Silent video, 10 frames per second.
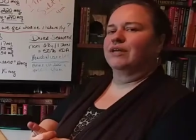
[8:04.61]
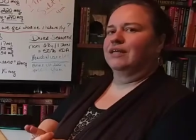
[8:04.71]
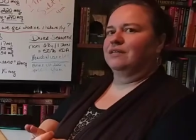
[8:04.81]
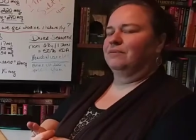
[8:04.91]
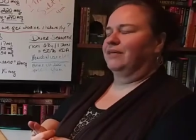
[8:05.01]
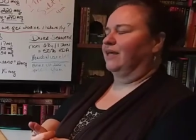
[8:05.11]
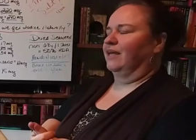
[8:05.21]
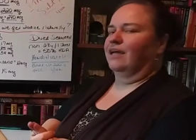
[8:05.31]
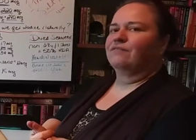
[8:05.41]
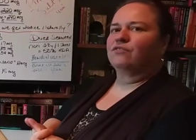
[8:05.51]
we need to be
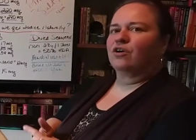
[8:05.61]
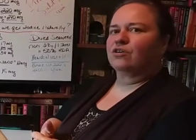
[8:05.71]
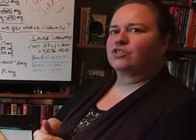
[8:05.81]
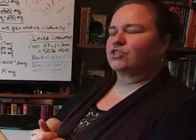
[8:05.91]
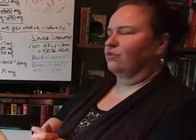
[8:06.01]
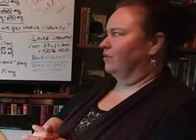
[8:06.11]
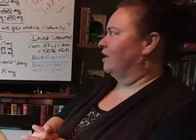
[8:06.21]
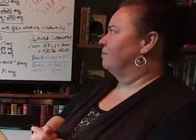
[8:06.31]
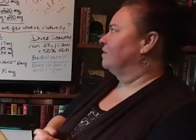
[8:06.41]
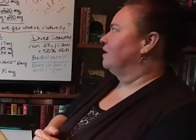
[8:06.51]
getting for our
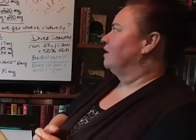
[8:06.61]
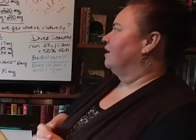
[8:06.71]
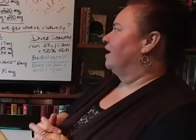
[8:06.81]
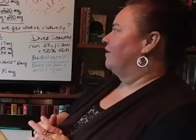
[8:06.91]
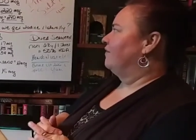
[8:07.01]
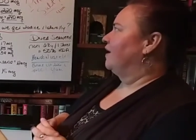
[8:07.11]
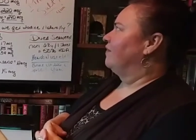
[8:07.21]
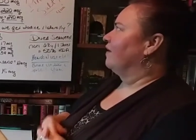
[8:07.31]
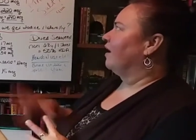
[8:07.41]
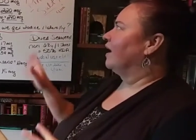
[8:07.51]
sodium. And
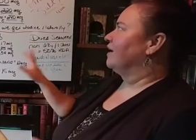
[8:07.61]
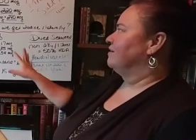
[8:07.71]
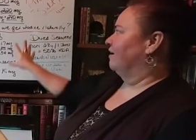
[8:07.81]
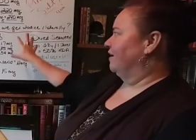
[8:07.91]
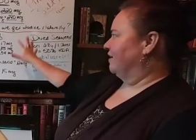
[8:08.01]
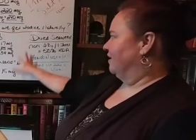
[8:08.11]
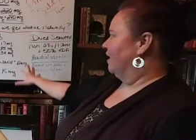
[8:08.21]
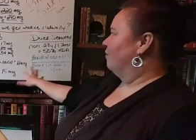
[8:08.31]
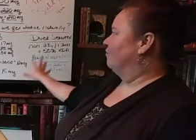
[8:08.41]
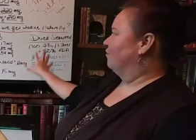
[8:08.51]
then the iodine can
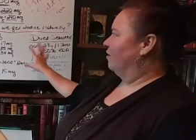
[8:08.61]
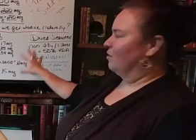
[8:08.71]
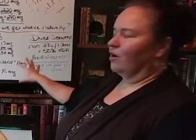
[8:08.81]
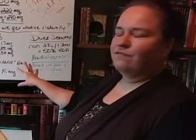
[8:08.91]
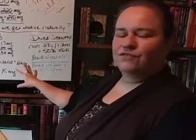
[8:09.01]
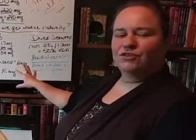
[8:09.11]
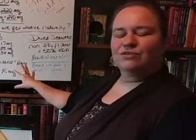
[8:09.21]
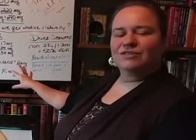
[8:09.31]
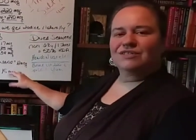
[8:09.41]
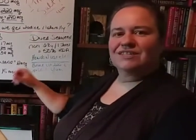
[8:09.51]
come from our
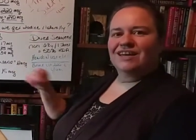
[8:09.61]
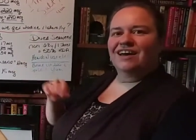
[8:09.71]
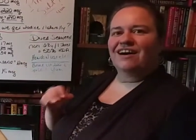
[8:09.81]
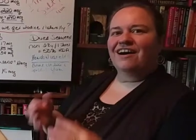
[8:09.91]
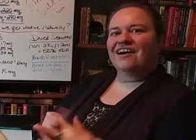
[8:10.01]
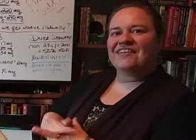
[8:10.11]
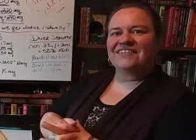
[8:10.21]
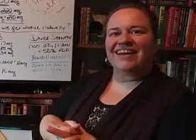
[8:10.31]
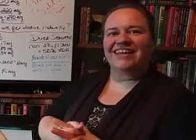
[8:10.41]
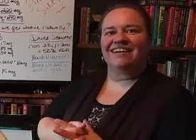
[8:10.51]
foods.
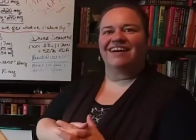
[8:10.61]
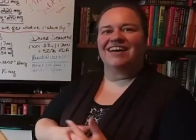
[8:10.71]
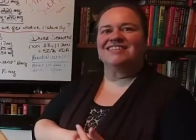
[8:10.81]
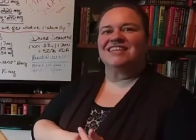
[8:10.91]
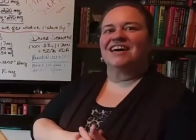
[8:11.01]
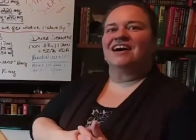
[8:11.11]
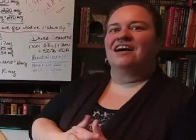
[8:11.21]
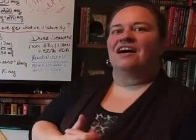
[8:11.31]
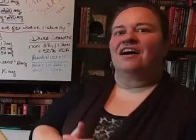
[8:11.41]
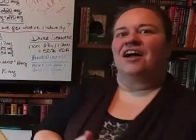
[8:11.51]
Alrighty, guys.
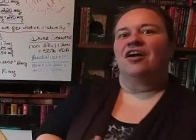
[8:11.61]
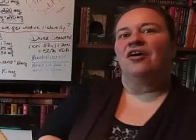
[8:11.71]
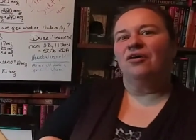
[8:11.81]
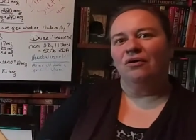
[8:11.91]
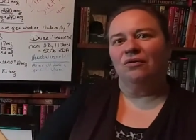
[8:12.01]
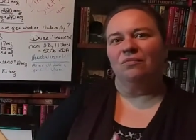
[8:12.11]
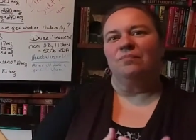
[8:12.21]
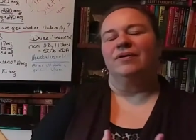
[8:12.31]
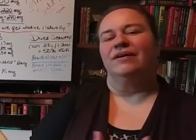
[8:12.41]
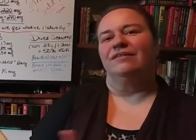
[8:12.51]
I
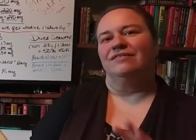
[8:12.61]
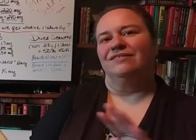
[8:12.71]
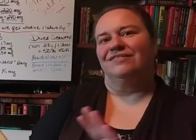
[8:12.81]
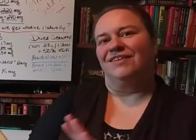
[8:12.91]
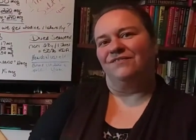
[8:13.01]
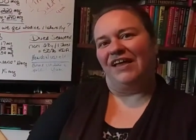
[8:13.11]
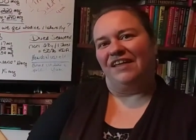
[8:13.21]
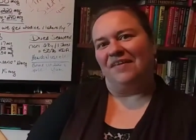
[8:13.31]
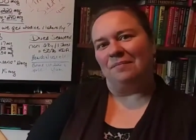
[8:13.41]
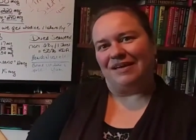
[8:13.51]
hope the
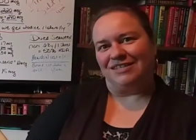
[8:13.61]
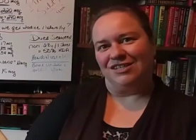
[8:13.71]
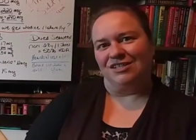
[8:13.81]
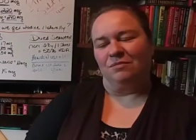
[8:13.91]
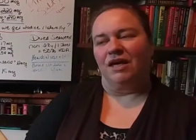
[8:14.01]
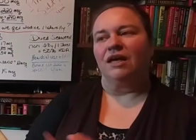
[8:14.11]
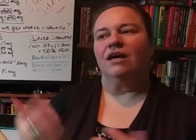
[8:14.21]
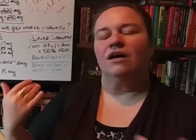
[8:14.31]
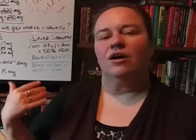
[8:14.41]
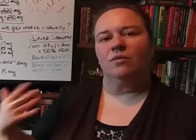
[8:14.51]
fella that messaged me,
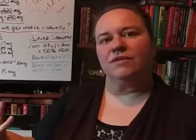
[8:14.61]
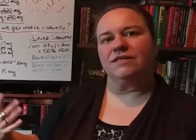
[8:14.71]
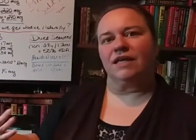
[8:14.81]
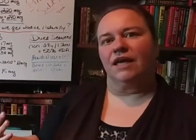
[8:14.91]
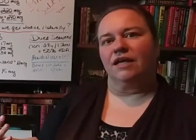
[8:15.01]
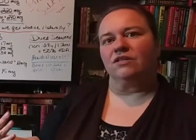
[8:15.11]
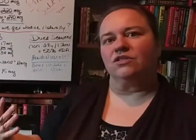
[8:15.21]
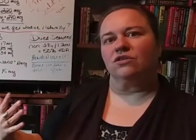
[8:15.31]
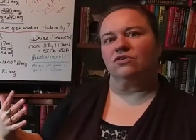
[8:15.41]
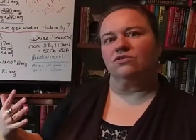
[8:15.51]
hope this
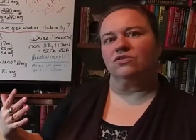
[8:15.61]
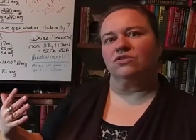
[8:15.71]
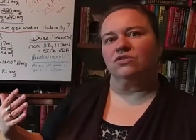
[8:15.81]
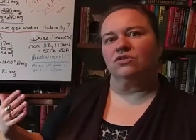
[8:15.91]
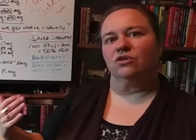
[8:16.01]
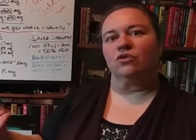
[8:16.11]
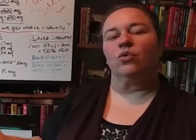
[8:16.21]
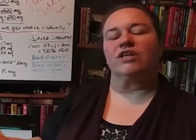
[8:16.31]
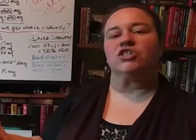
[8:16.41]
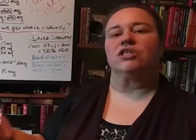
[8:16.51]
answers your
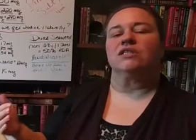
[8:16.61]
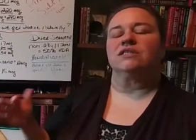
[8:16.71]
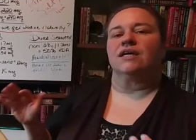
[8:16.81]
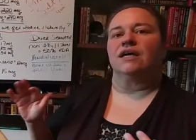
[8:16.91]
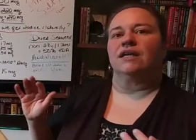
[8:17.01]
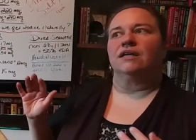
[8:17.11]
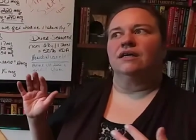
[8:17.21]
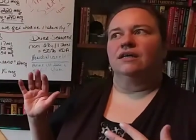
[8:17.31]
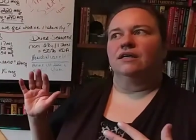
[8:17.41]
questions and